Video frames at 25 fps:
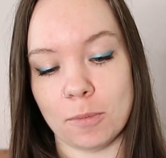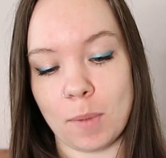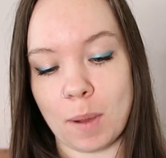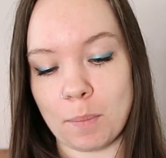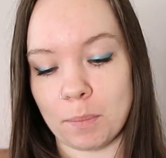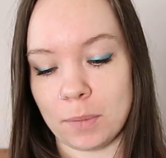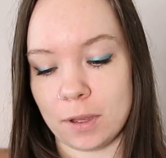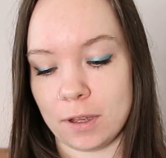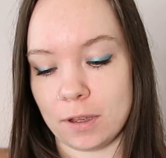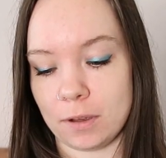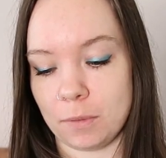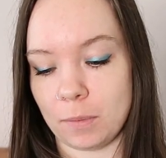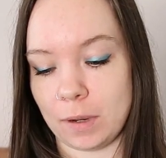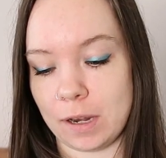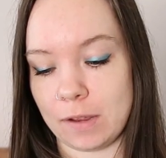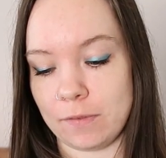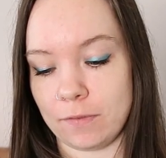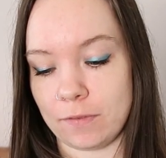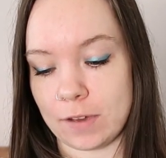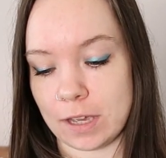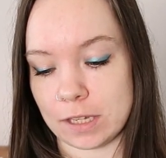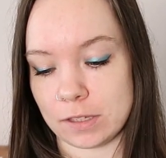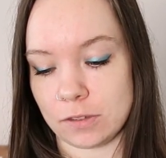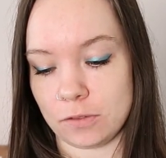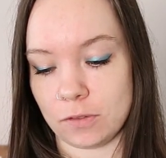remember when I
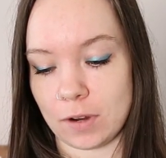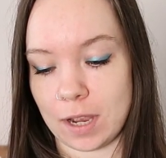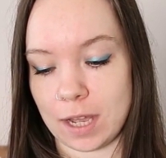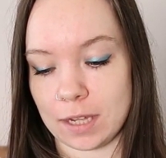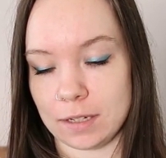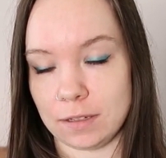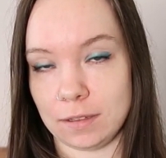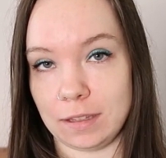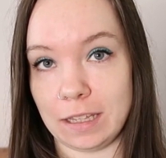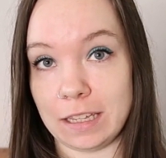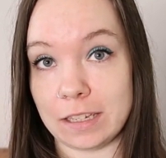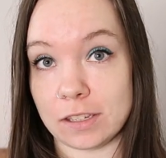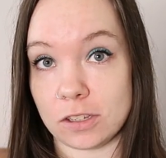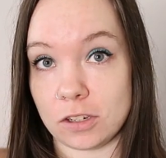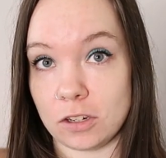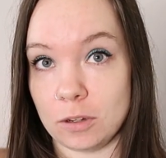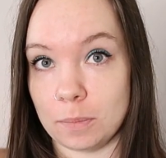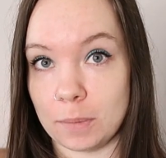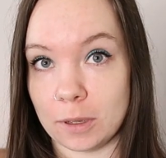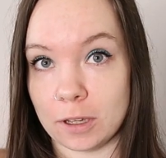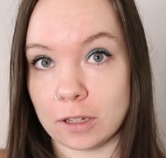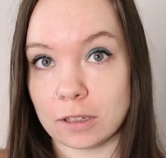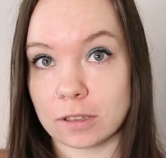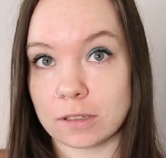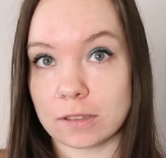first read these two
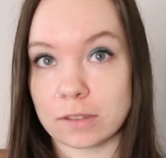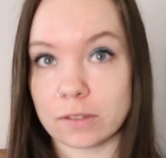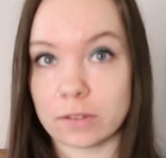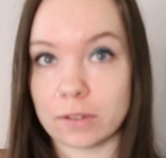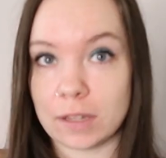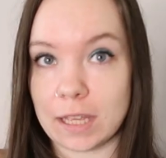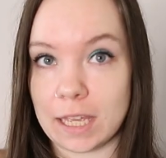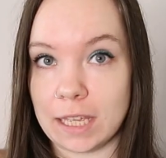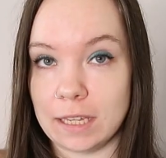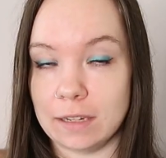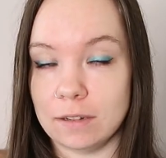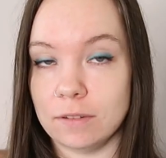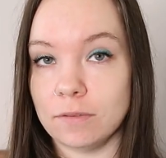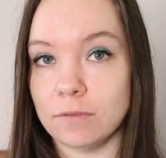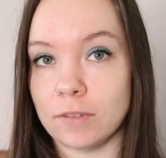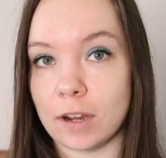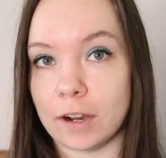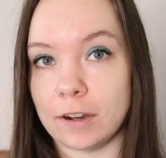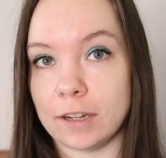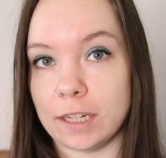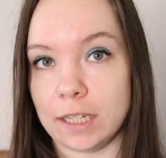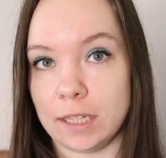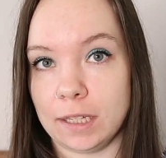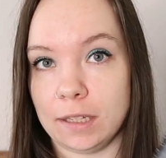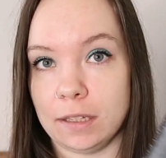books in
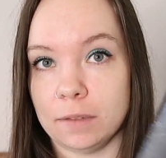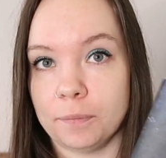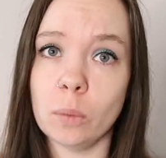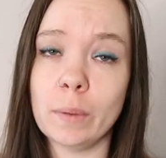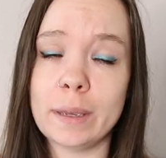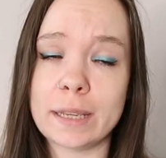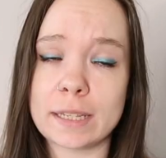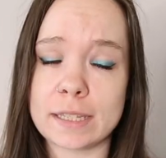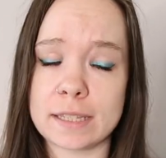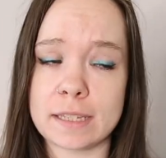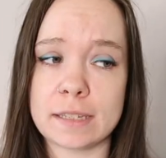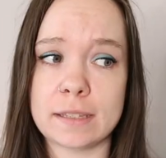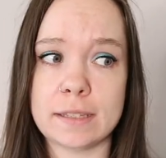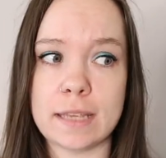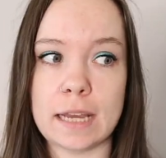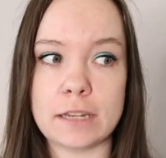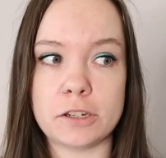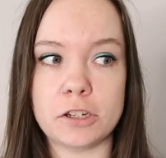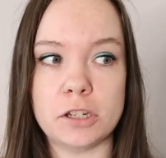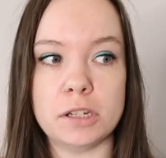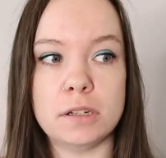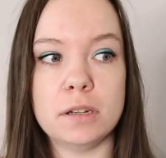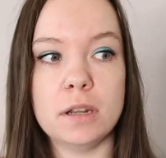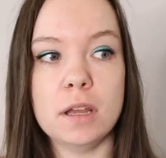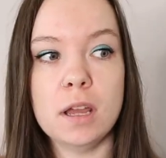very quick
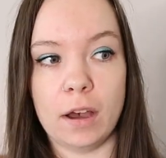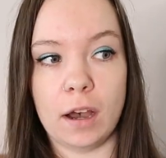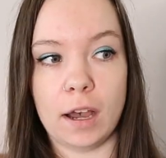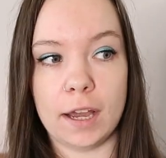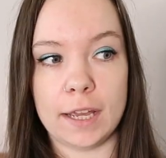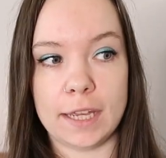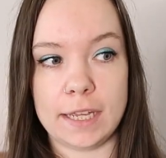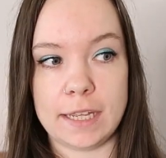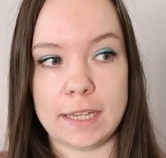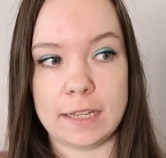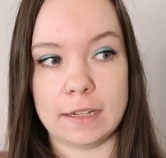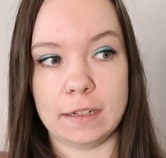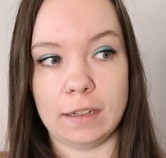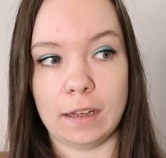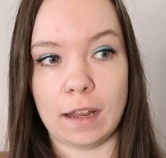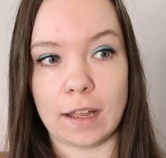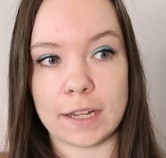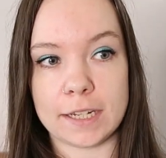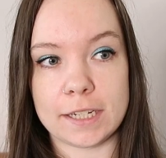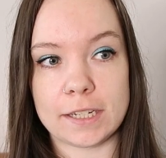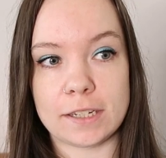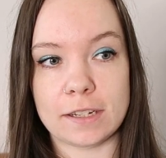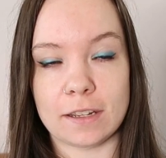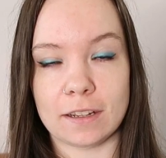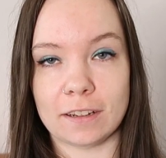succession that I
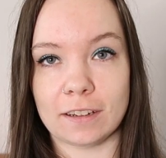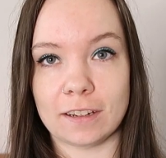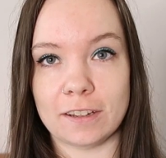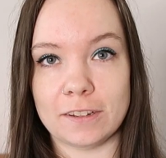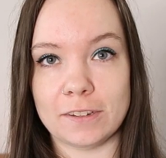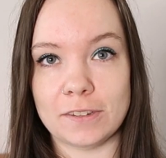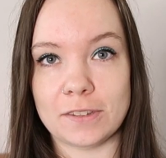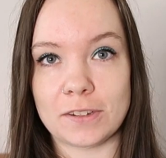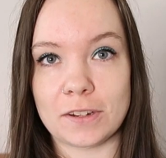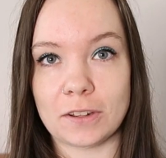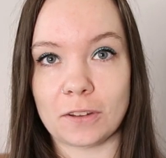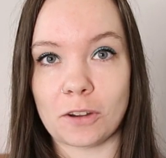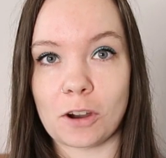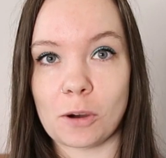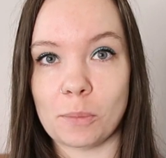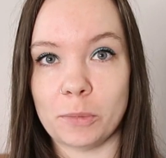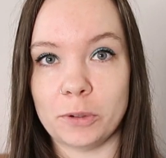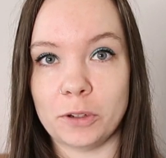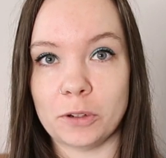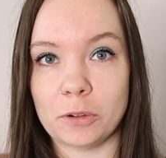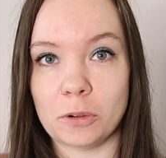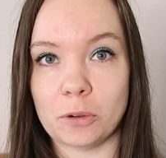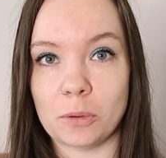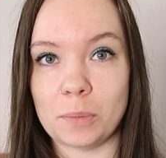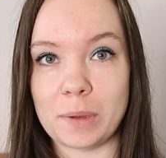liked A Closed and
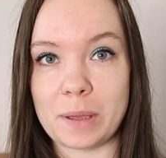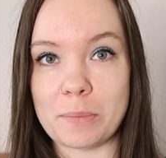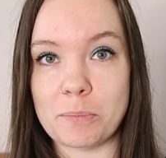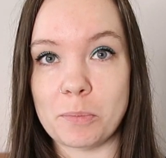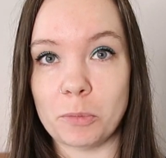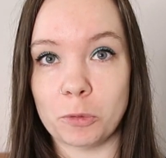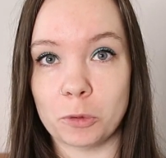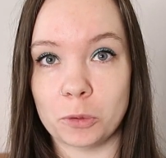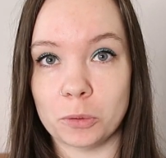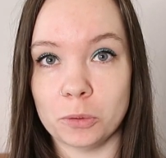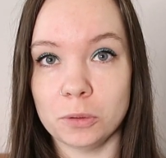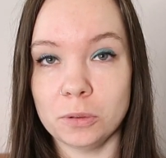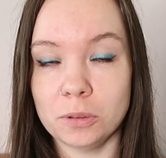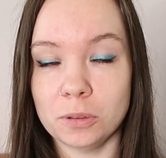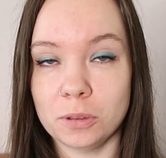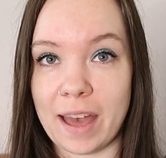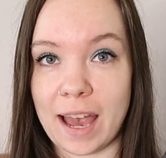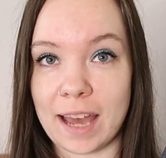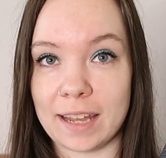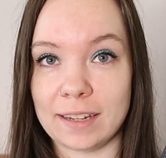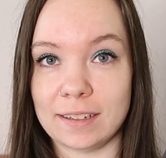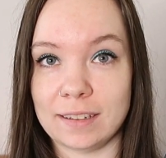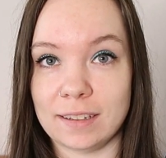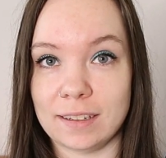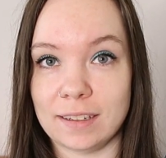Common Orbit more
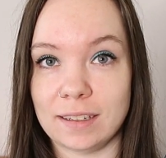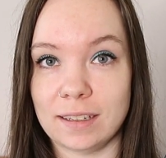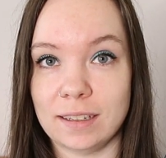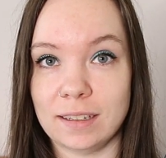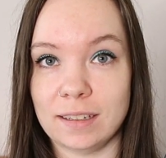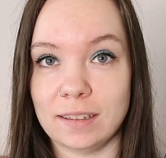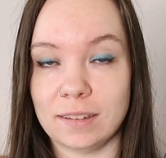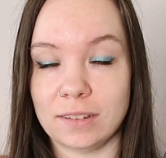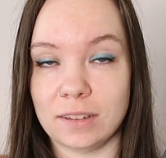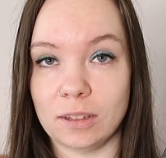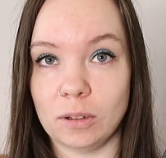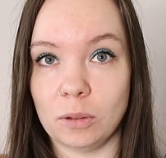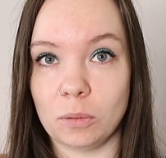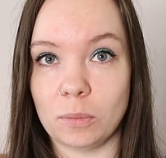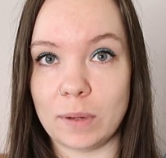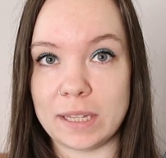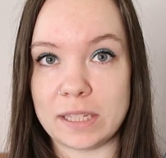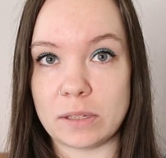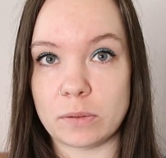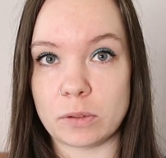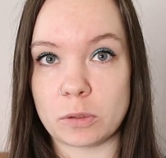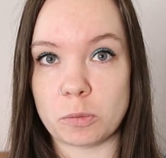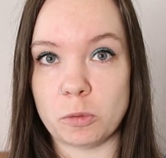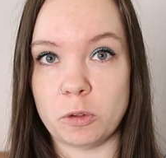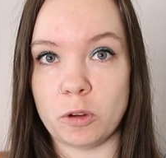than The Long Way
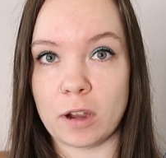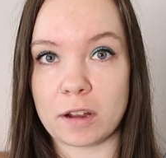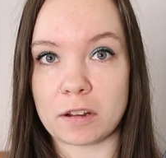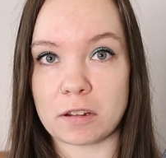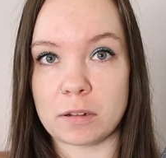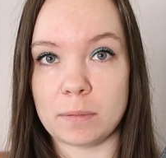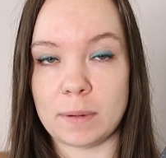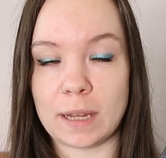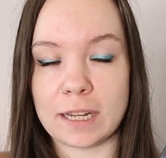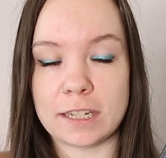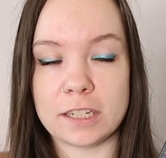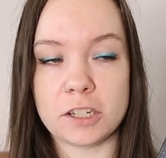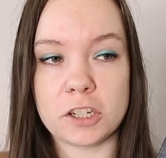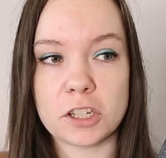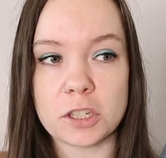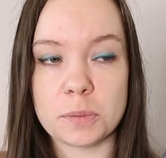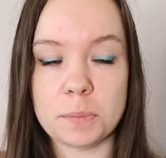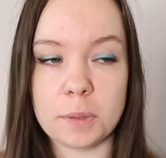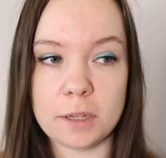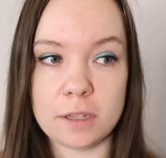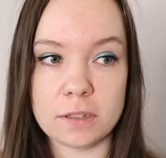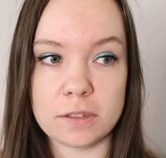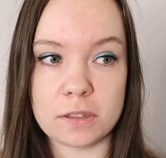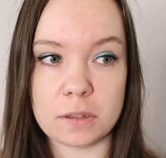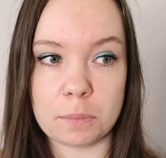to a Small Angry Planet, just
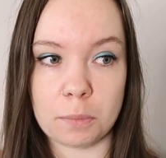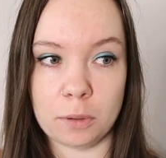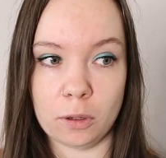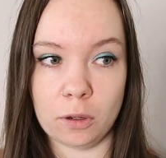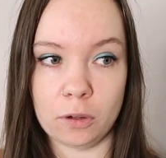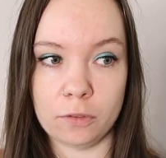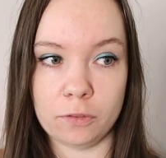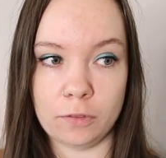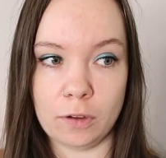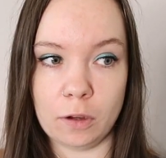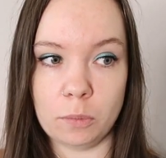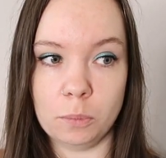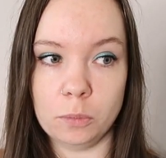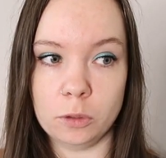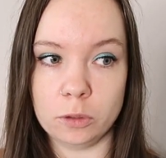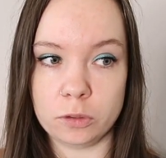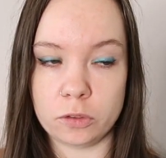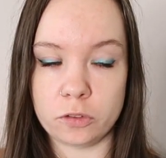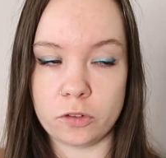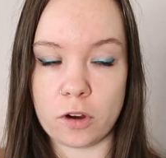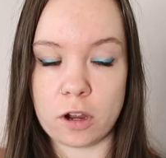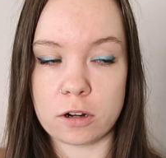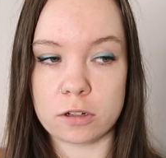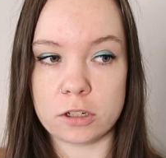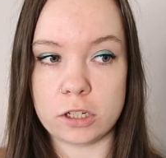because the plot felt more
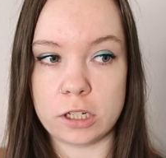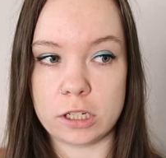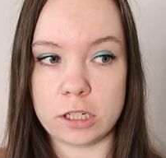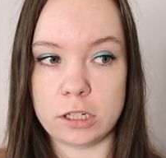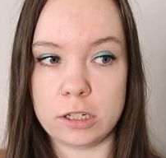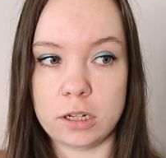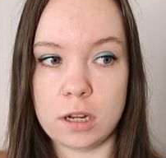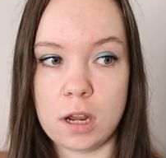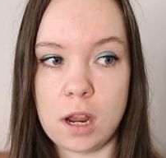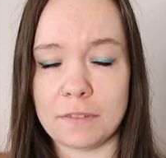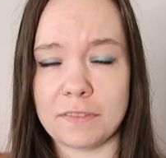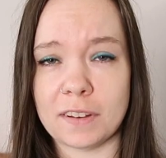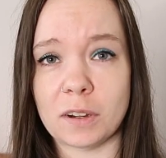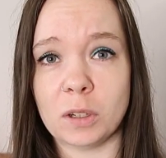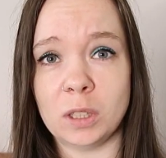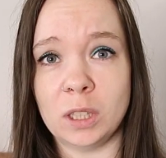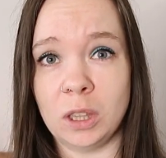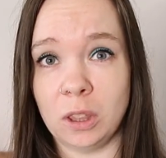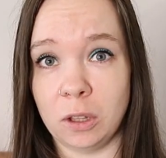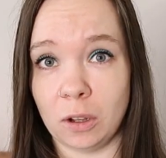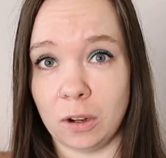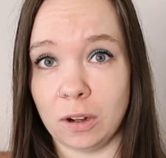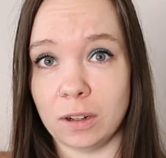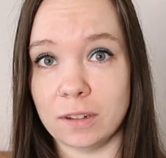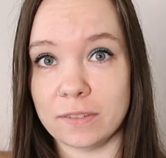structured. I felt a
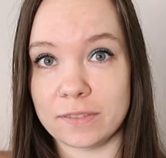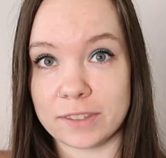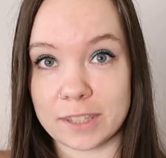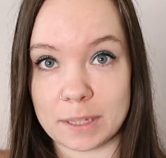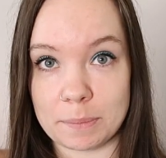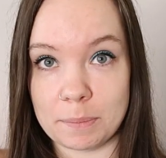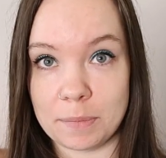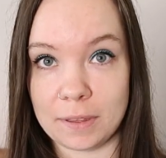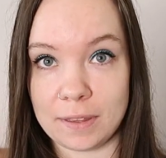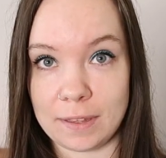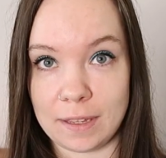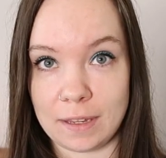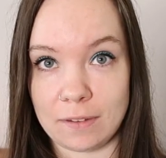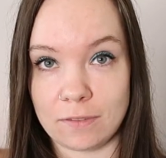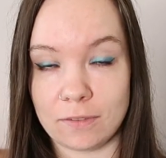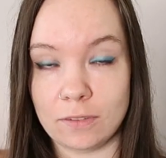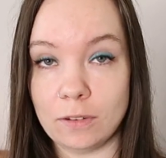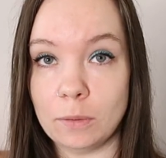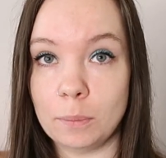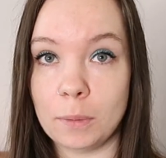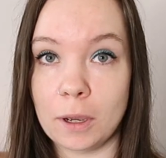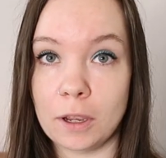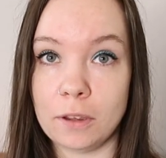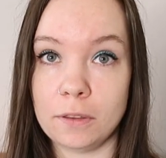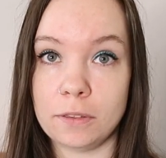lot of sympathy
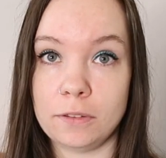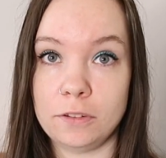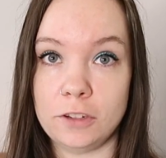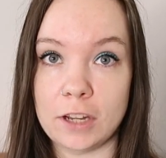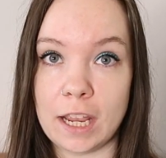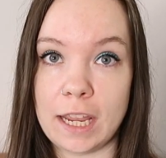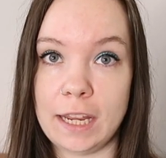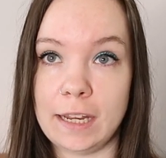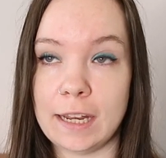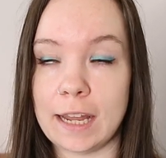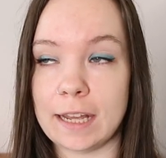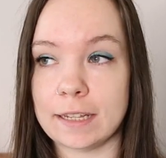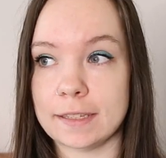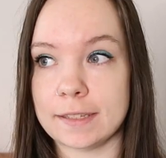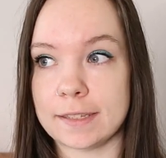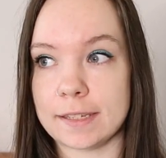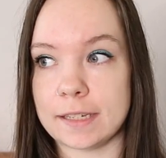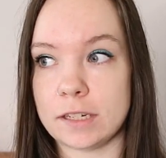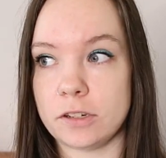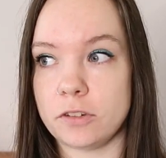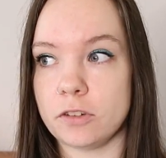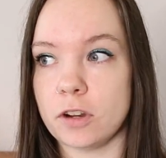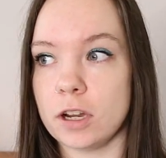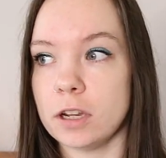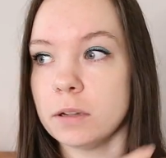for both Jane and
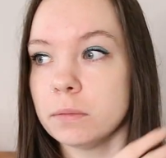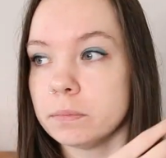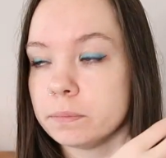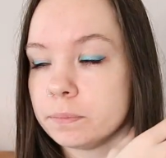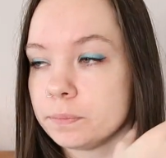Sidra,